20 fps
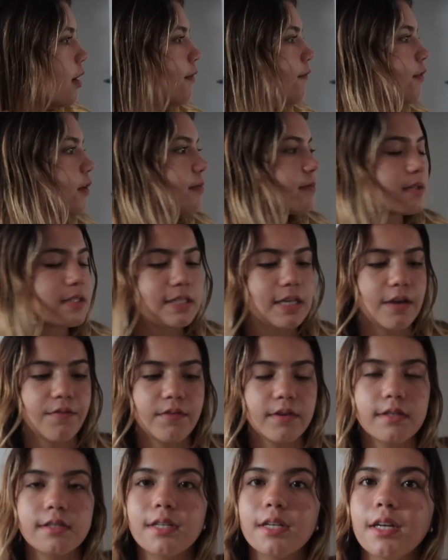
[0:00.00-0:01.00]
from
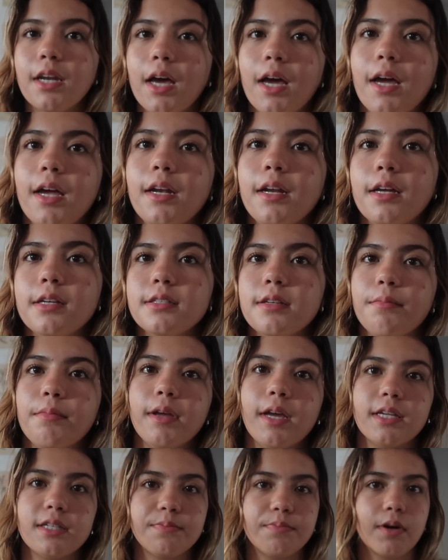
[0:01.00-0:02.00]
7 to 9 because Emily
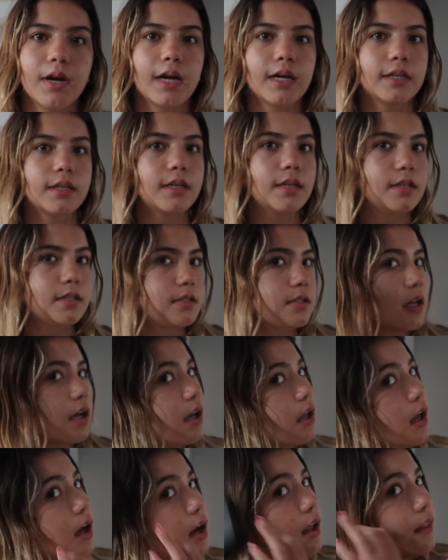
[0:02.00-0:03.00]
has practice
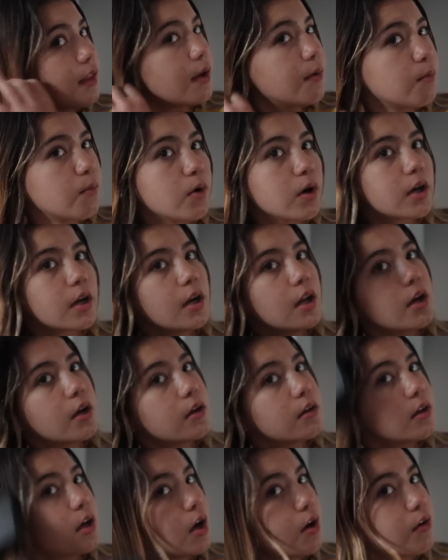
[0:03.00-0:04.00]
and then we're gonna
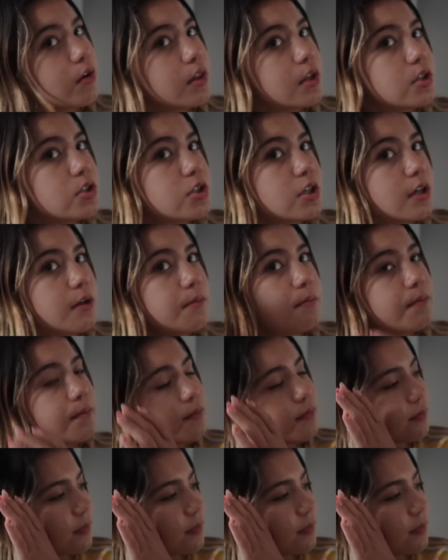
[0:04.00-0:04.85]
go to the gym.